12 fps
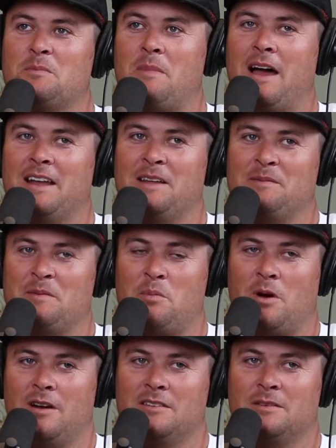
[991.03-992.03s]
mind-numbing
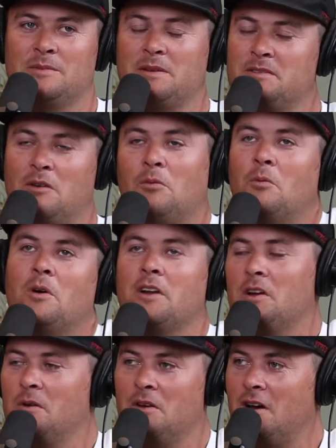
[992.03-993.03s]
part. Sometimes I don't want
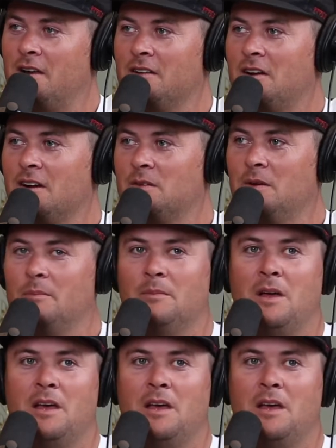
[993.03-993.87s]
to go to God and talk to him.